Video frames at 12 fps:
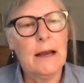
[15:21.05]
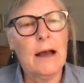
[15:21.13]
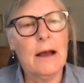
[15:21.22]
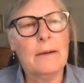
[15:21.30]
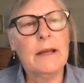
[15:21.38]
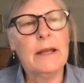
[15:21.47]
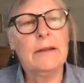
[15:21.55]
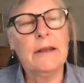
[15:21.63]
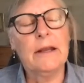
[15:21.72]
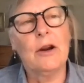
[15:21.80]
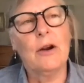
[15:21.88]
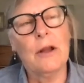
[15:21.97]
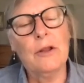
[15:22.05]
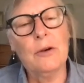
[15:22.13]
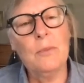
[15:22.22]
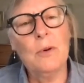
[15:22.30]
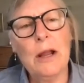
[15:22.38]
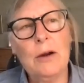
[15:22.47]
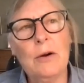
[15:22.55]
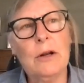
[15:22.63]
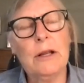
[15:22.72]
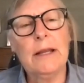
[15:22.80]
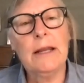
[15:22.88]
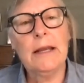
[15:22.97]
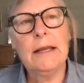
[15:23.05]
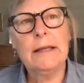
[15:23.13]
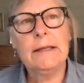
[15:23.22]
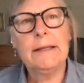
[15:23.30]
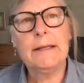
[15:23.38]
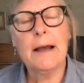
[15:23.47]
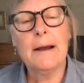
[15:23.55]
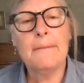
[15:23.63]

And then our other priority is